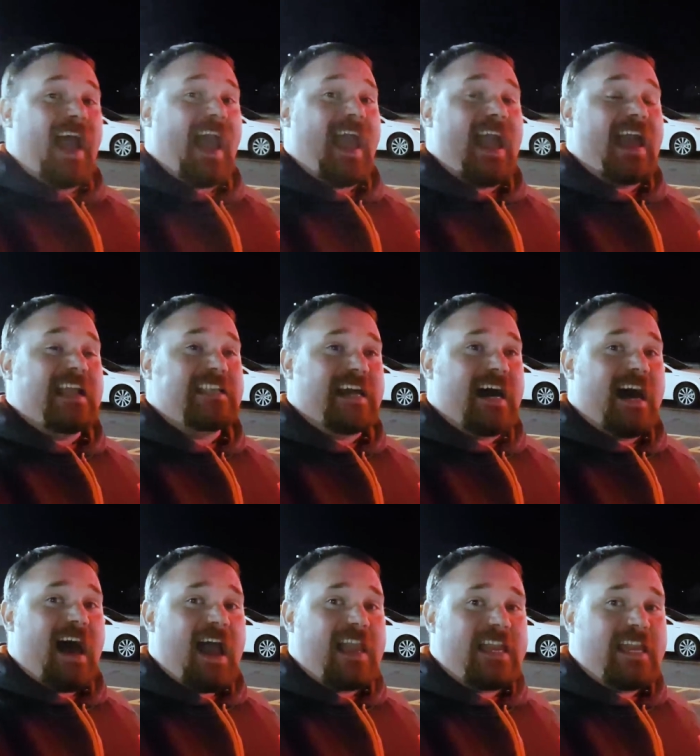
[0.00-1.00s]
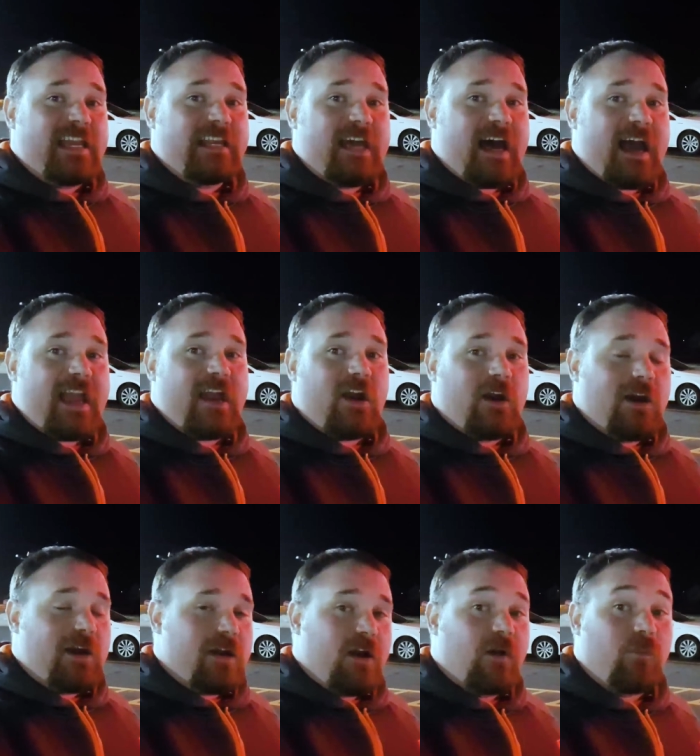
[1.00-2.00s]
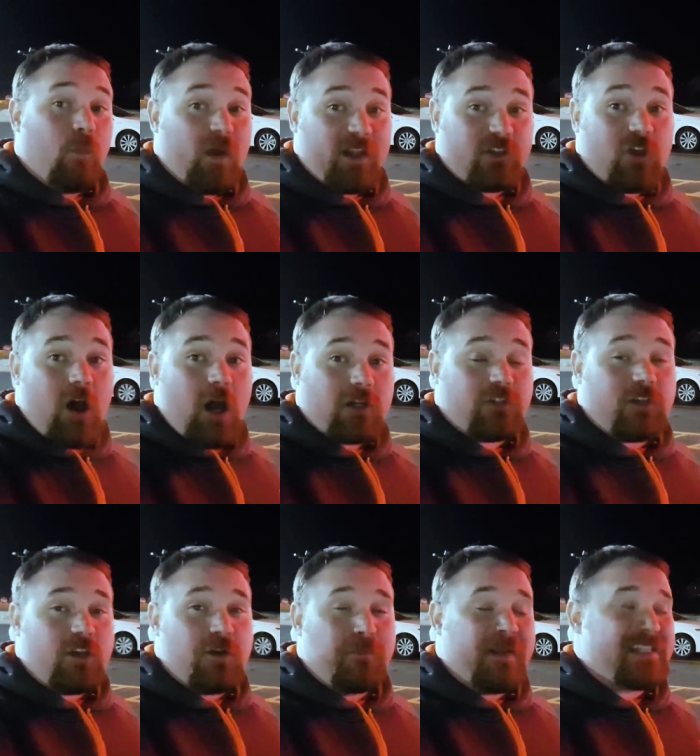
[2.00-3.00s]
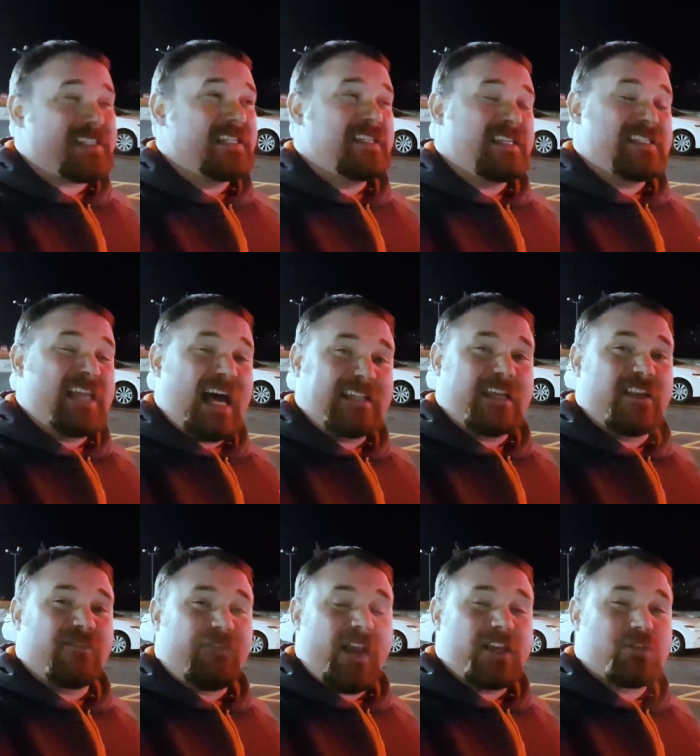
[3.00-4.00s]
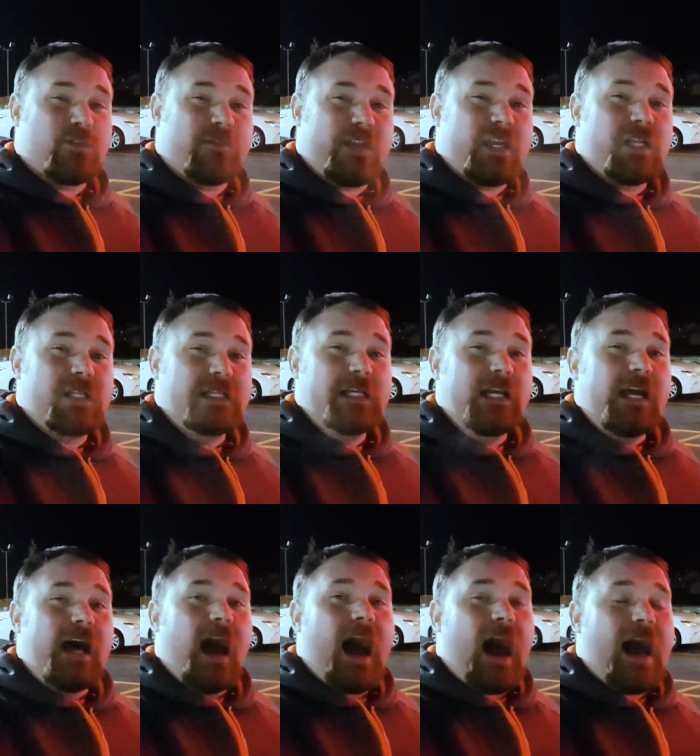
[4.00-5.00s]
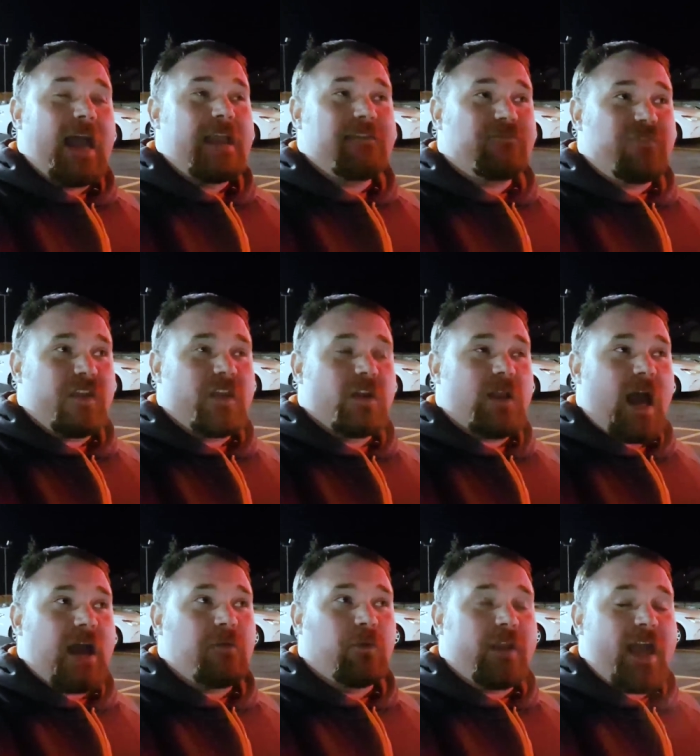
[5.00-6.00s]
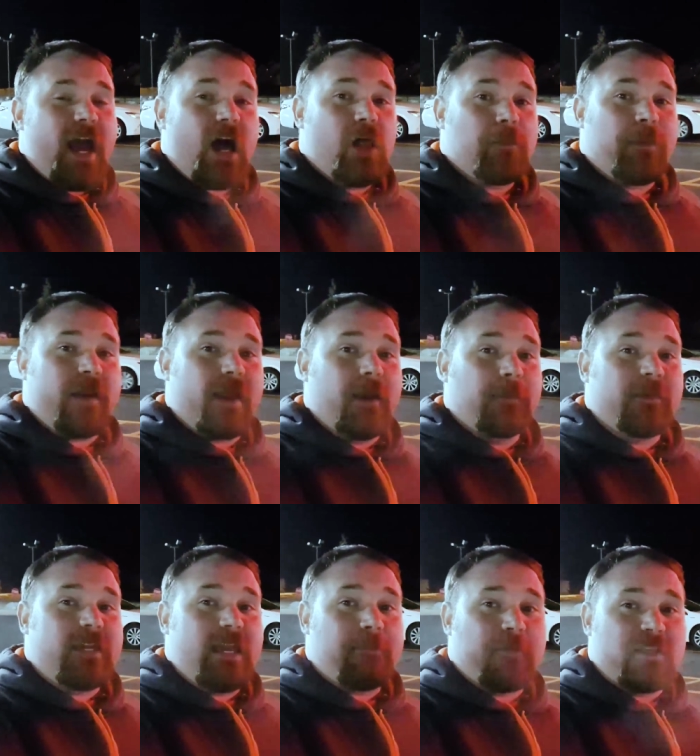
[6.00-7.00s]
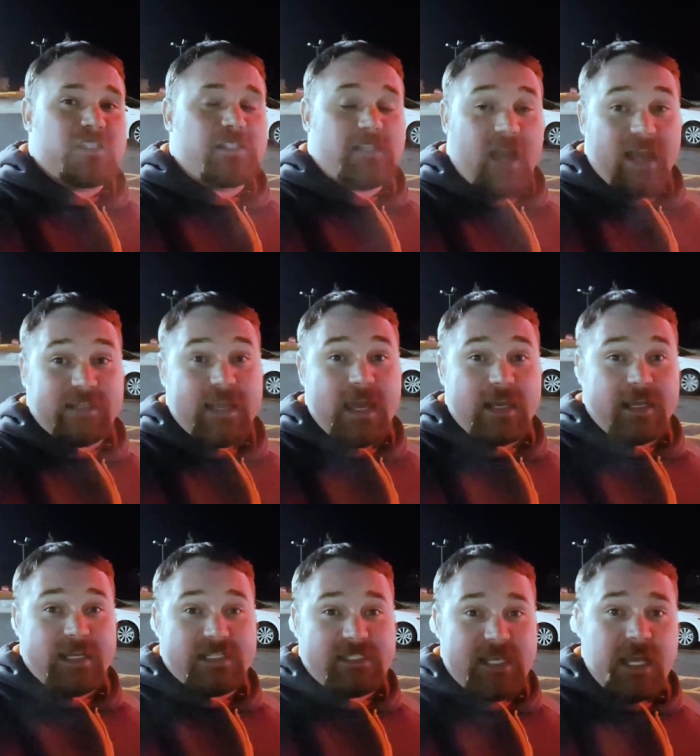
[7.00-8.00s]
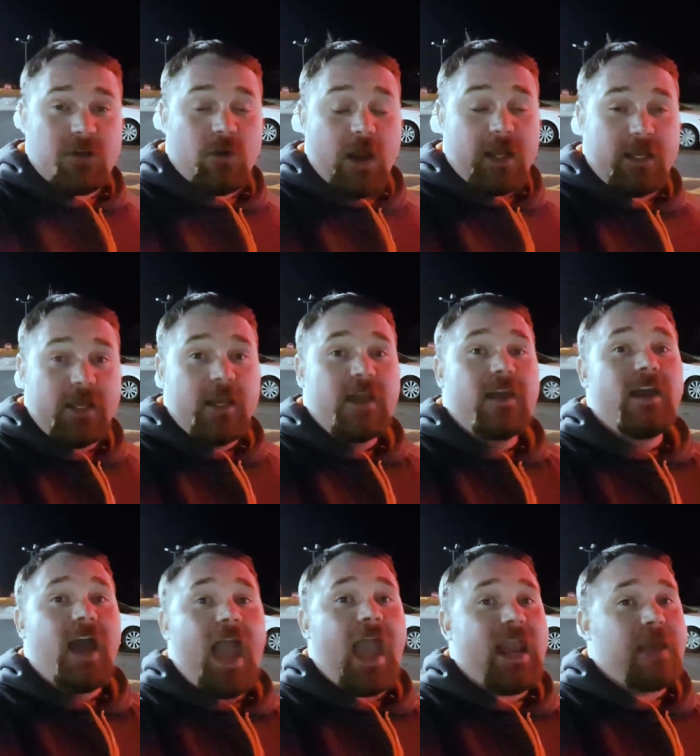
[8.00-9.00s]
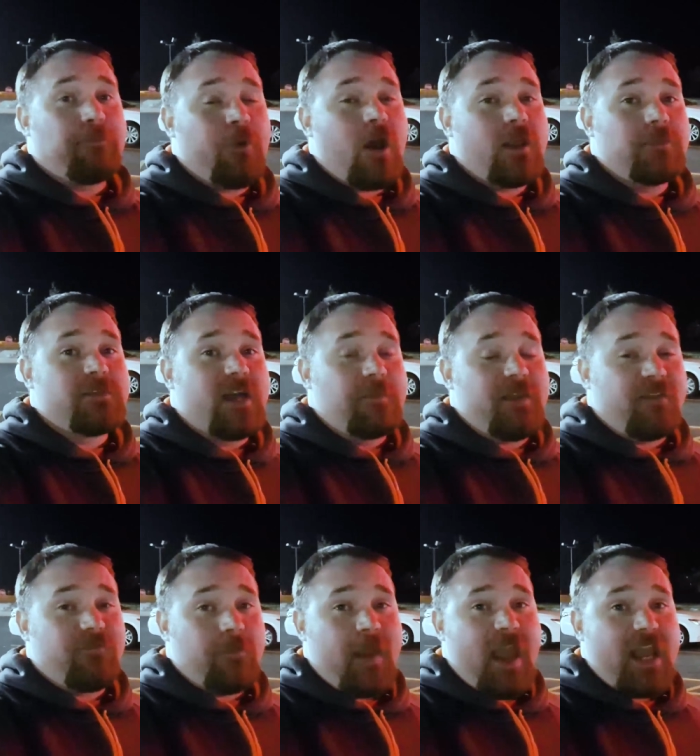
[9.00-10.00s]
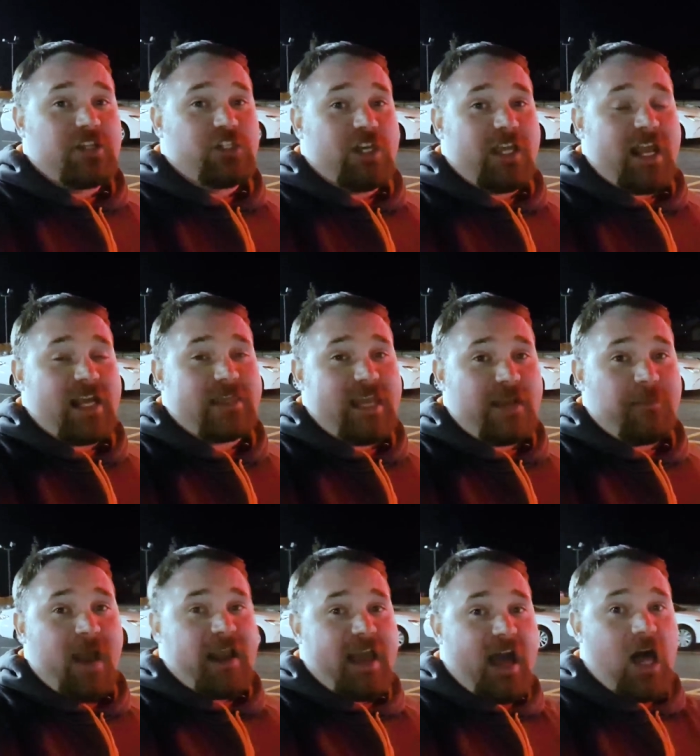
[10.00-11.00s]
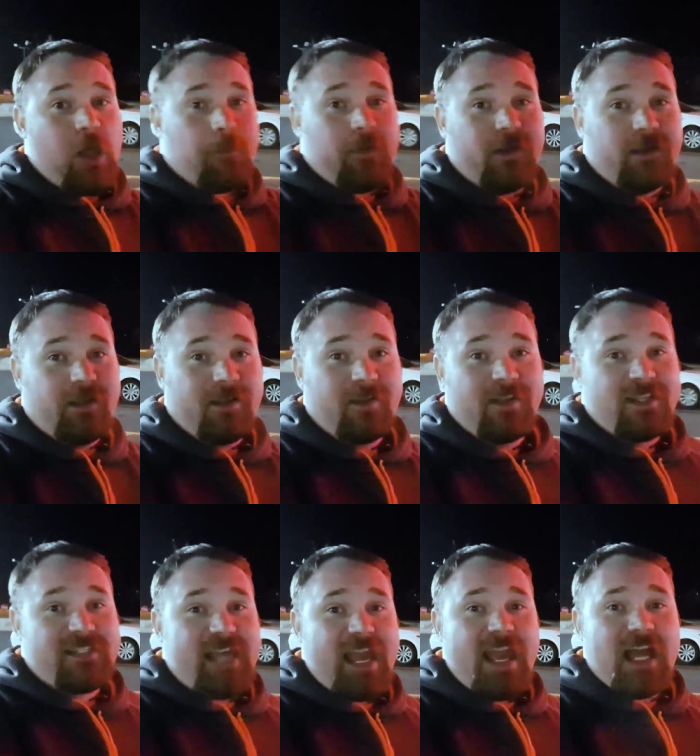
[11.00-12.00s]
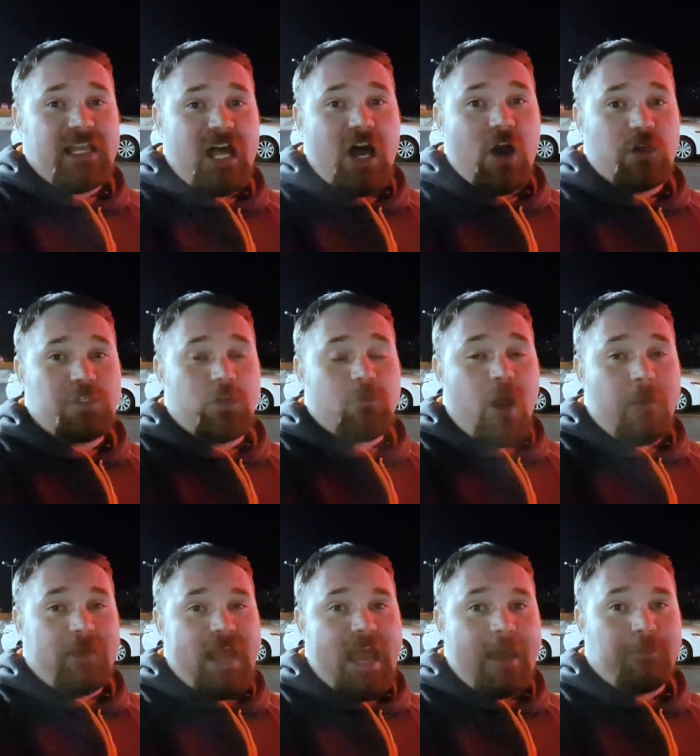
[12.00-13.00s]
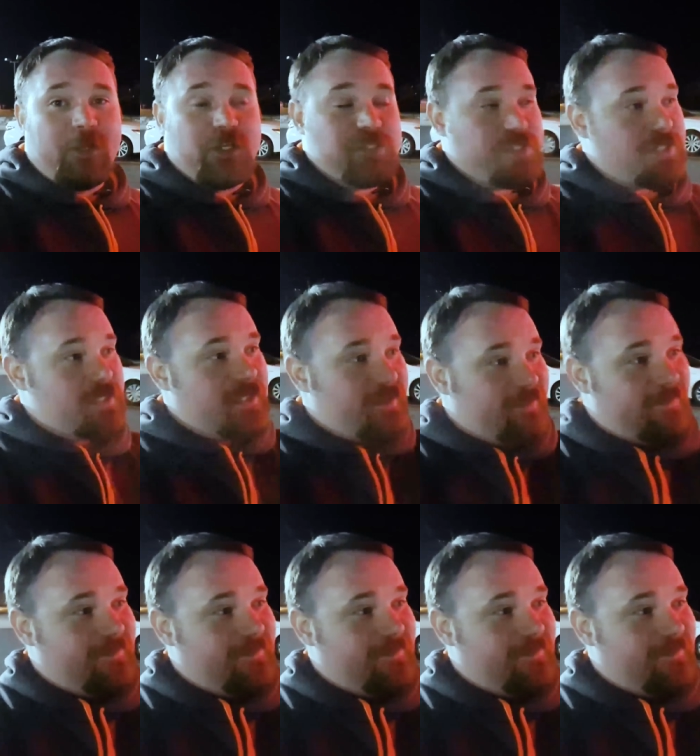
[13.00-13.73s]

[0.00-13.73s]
and uh, he and I are uh, want to talk to you, but since he's not done a face reveal, I figured I would help him keep his identity a secret and I brought him something from Asia that I think might help. Say hello to Rum and Apples.